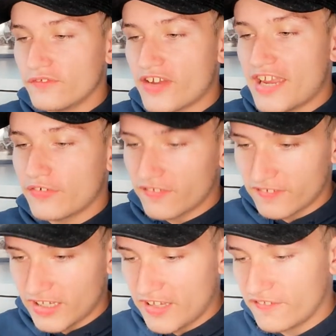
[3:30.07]
favourite
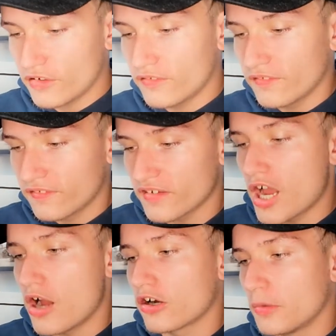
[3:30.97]
seasons
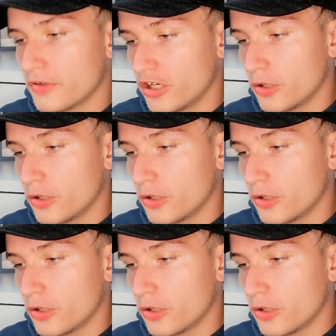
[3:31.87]
are coming